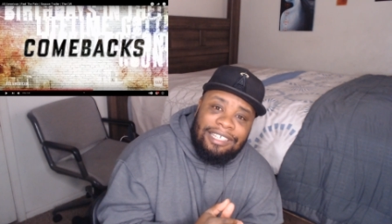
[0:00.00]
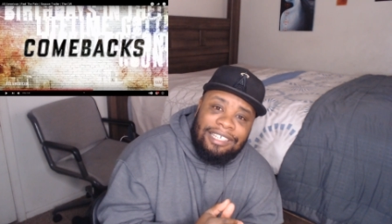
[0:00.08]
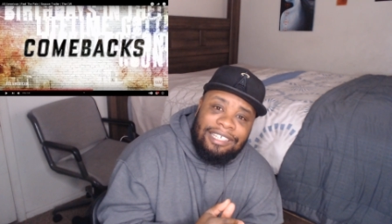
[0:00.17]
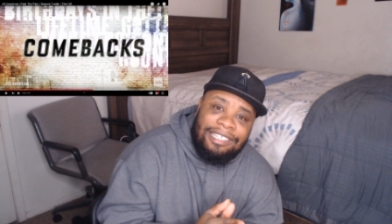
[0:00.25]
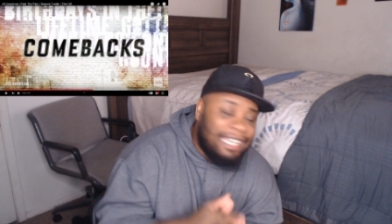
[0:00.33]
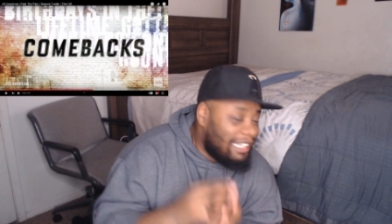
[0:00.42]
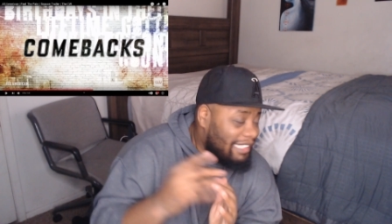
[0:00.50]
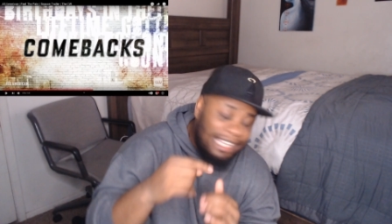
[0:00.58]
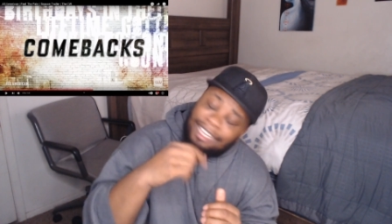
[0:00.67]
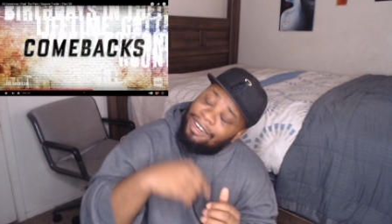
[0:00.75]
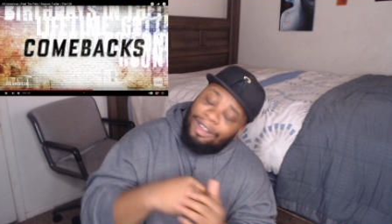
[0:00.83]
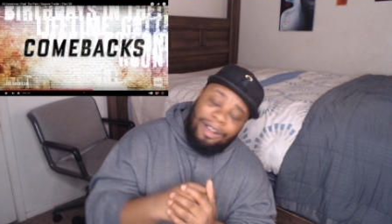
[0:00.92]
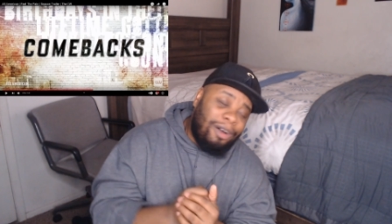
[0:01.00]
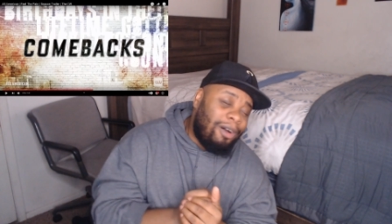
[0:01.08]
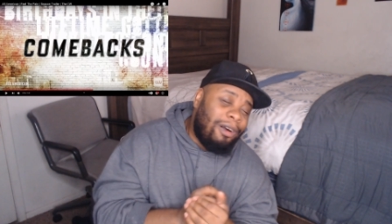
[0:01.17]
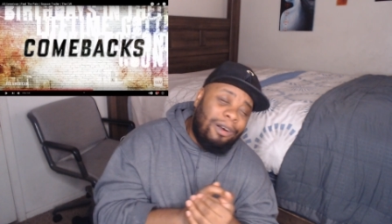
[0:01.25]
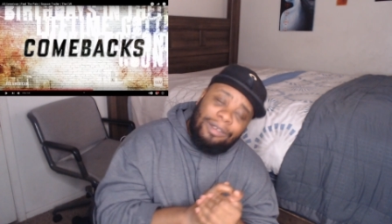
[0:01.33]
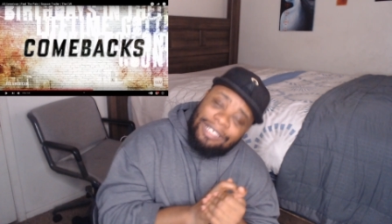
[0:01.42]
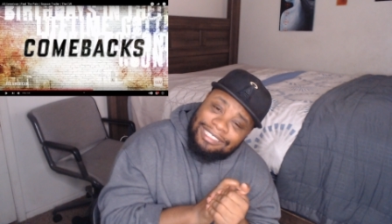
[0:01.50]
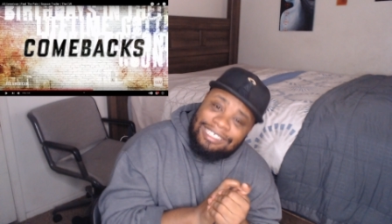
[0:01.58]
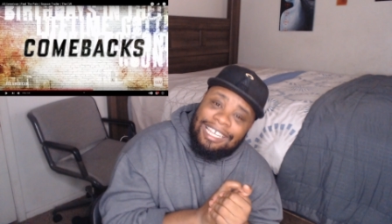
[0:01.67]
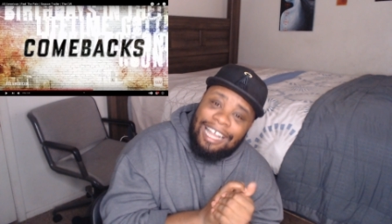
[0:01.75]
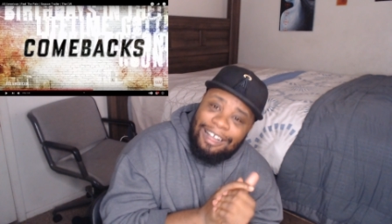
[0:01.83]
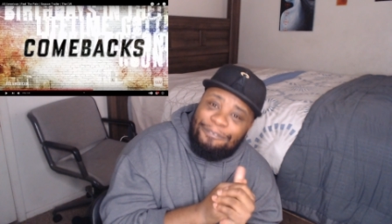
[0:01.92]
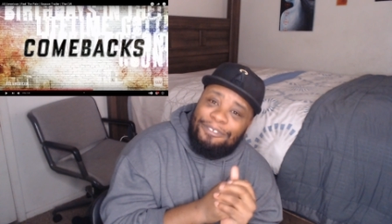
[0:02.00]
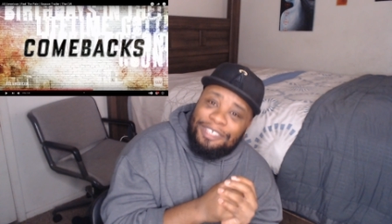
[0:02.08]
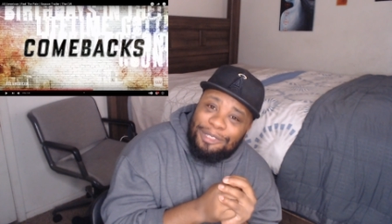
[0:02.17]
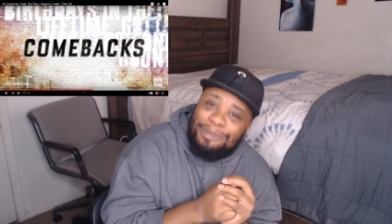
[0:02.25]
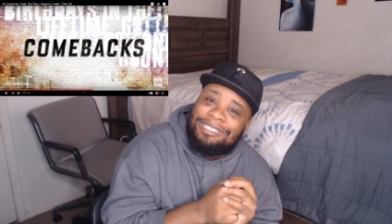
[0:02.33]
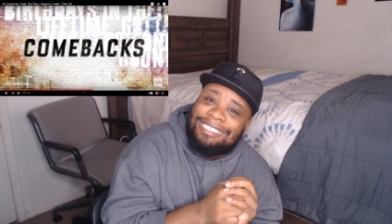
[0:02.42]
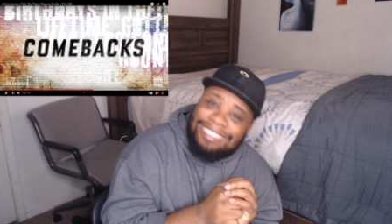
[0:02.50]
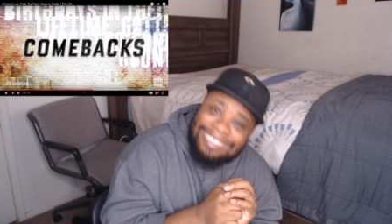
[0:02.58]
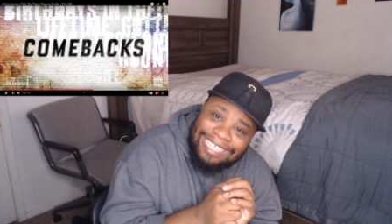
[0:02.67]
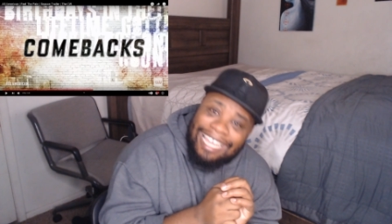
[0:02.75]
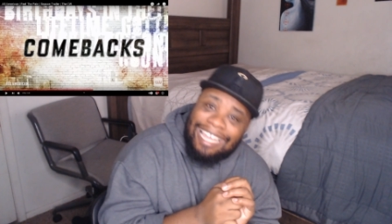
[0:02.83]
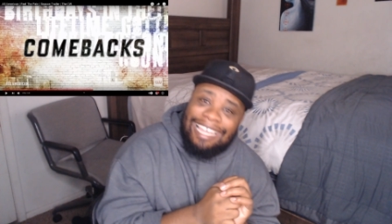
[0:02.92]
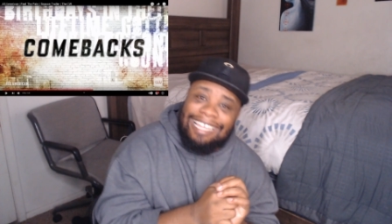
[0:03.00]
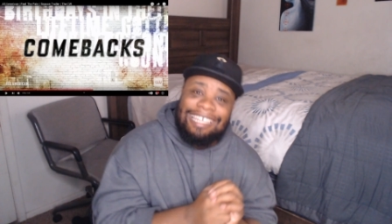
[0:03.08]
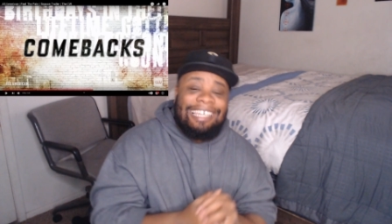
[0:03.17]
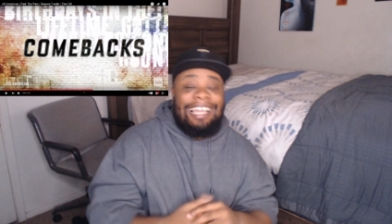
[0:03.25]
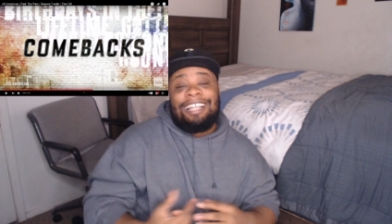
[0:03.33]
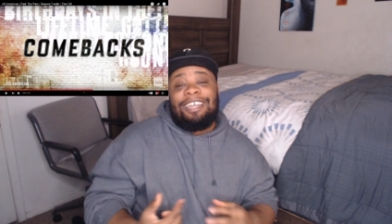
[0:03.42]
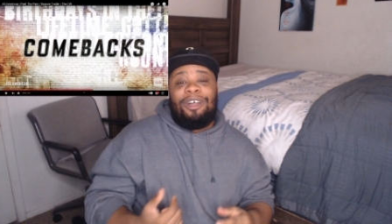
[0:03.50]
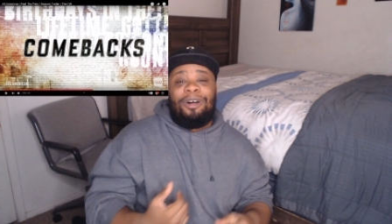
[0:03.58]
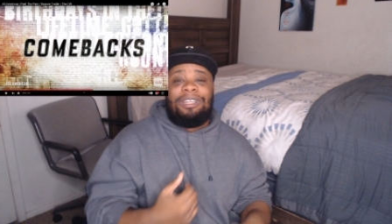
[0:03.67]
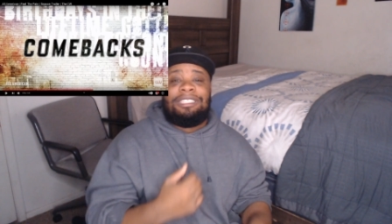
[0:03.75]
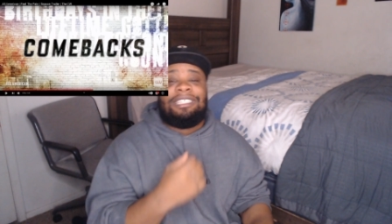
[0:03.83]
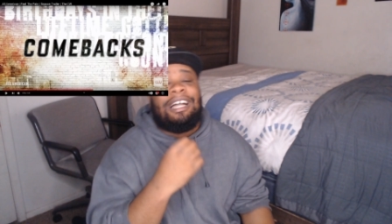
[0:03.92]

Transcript: Yes, I got all the time for you today. I got all the time